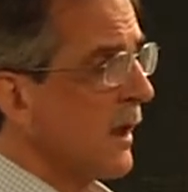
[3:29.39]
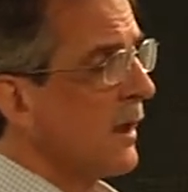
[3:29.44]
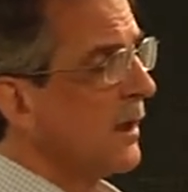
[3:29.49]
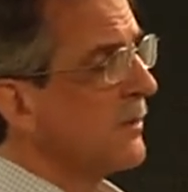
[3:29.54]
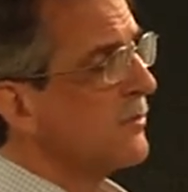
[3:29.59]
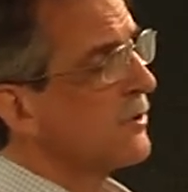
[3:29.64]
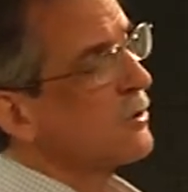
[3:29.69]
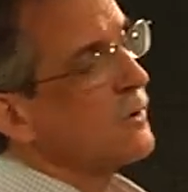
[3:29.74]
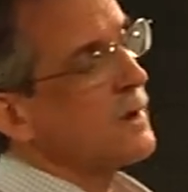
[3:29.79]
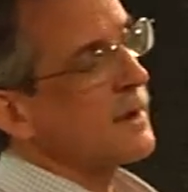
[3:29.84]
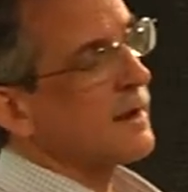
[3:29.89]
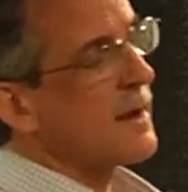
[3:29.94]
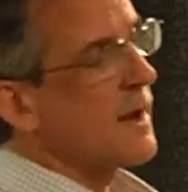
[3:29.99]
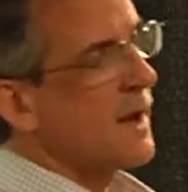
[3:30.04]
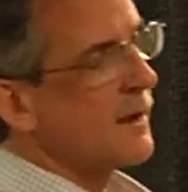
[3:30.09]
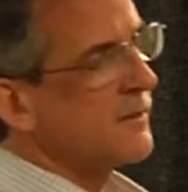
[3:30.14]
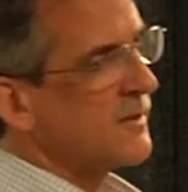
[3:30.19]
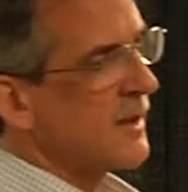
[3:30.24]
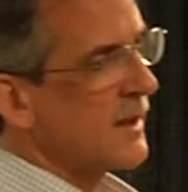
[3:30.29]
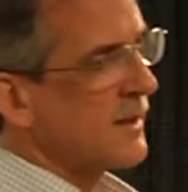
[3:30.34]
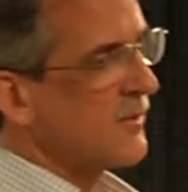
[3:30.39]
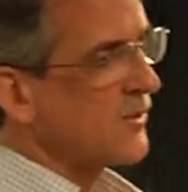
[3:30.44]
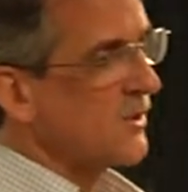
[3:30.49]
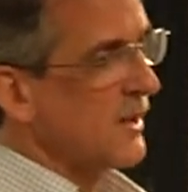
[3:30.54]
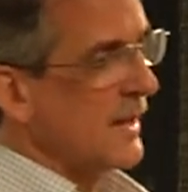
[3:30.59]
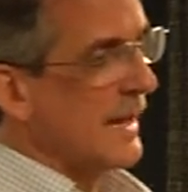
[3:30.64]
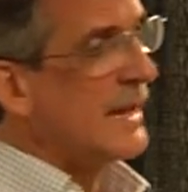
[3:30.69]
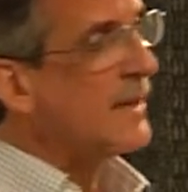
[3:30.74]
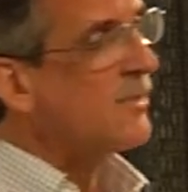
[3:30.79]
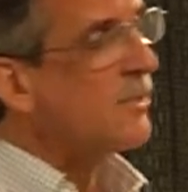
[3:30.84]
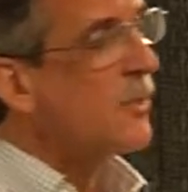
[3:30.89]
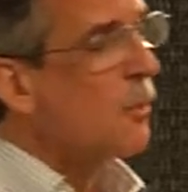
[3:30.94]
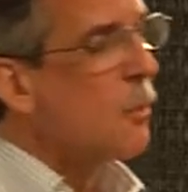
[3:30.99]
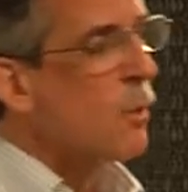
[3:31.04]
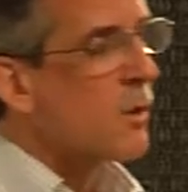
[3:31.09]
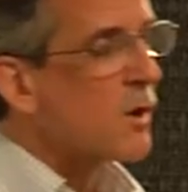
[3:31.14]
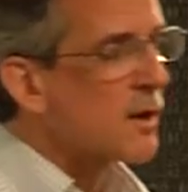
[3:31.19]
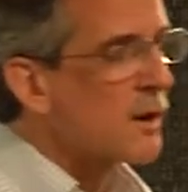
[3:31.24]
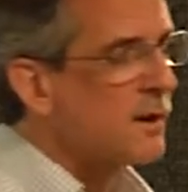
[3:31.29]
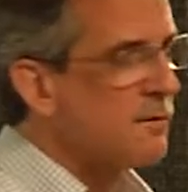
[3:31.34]
is create contests in the
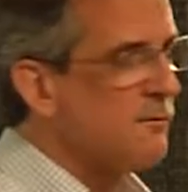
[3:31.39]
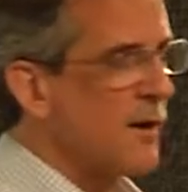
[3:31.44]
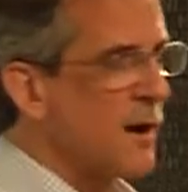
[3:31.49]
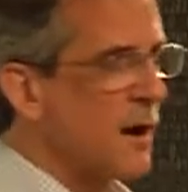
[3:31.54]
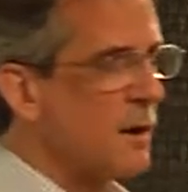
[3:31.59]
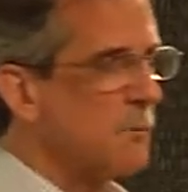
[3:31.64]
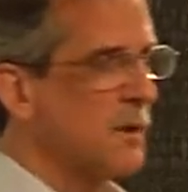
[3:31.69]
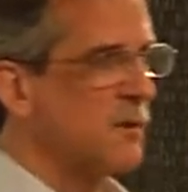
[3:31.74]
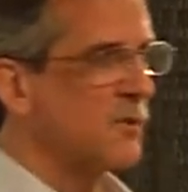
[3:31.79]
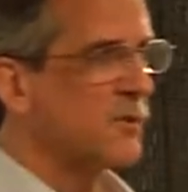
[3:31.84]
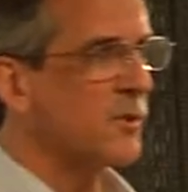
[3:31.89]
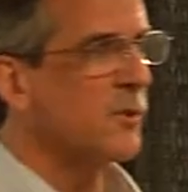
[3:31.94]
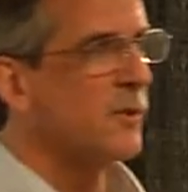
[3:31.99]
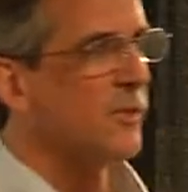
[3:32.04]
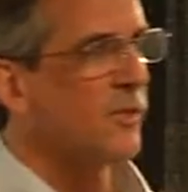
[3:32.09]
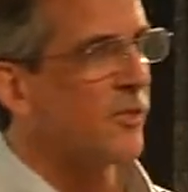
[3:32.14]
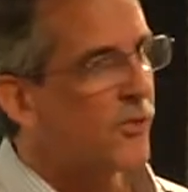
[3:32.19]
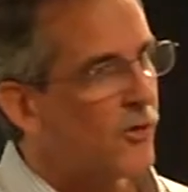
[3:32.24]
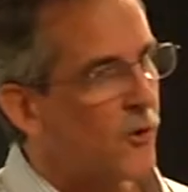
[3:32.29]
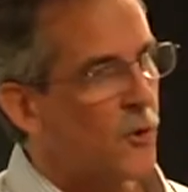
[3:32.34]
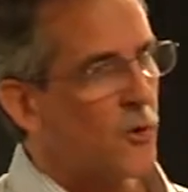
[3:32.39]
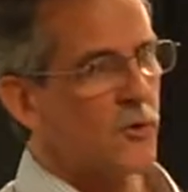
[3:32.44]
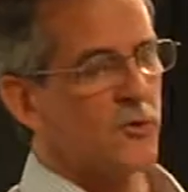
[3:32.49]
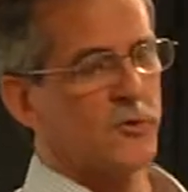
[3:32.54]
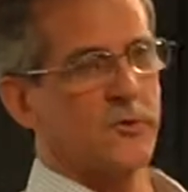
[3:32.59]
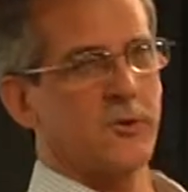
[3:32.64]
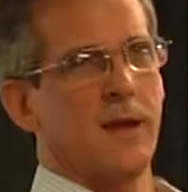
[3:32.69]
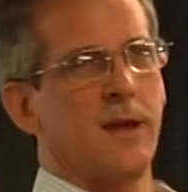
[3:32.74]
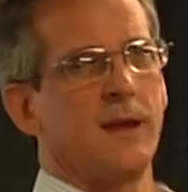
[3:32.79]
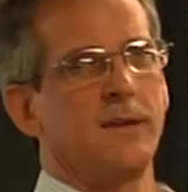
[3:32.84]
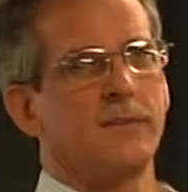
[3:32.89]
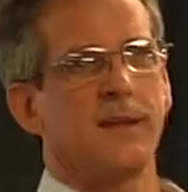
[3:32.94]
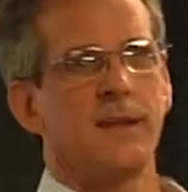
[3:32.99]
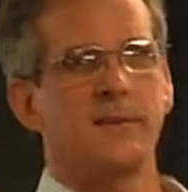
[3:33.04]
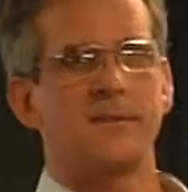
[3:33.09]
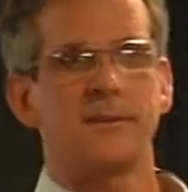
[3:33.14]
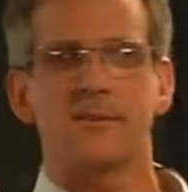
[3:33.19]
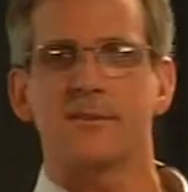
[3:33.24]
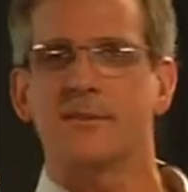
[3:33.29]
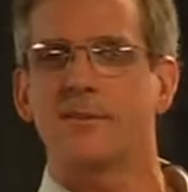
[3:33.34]
work environment so that Thursday is
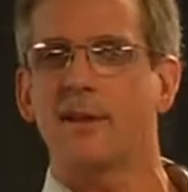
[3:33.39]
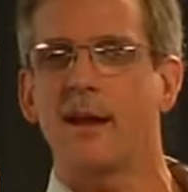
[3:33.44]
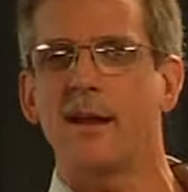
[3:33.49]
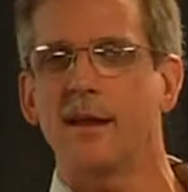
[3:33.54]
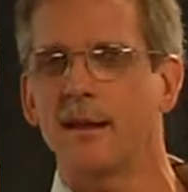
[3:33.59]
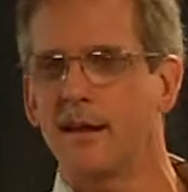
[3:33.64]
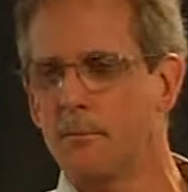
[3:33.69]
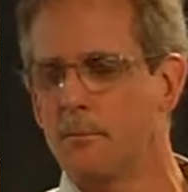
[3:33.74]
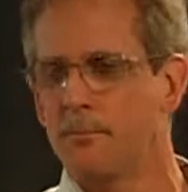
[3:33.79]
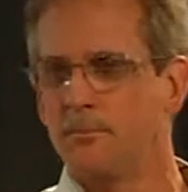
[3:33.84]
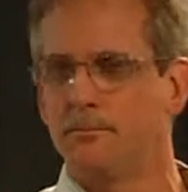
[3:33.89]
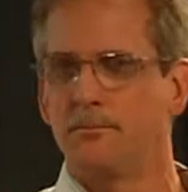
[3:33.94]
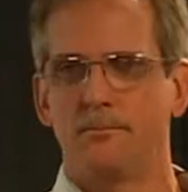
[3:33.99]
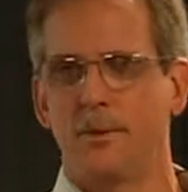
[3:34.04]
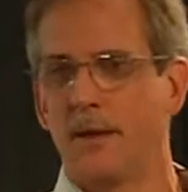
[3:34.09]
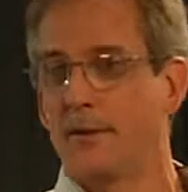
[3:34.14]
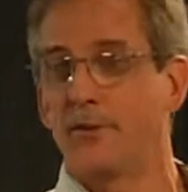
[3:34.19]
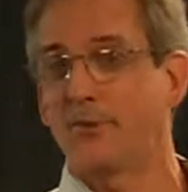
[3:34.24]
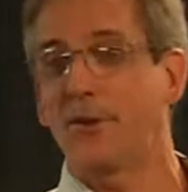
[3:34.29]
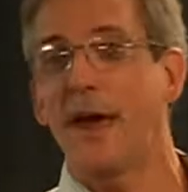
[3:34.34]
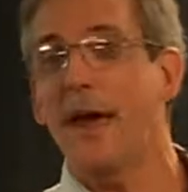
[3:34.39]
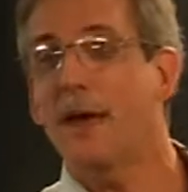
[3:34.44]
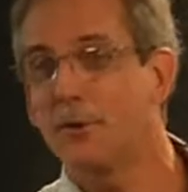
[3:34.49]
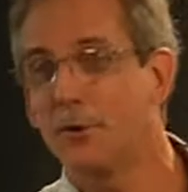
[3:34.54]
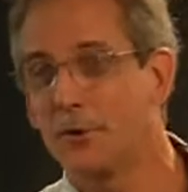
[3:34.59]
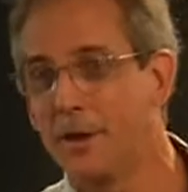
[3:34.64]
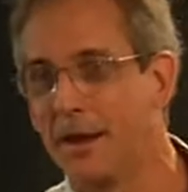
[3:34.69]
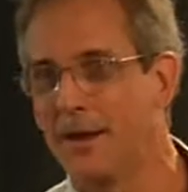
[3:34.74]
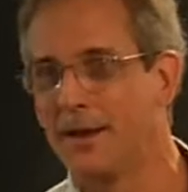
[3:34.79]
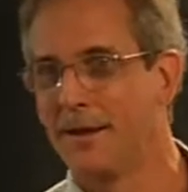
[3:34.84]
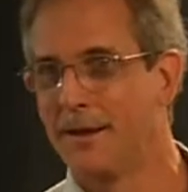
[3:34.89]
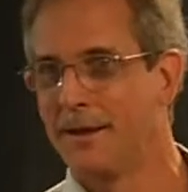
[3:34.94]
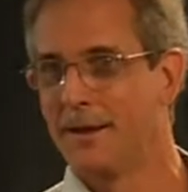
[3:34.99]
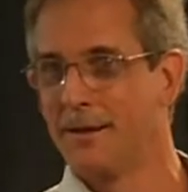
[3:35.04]
as exciting as Saturday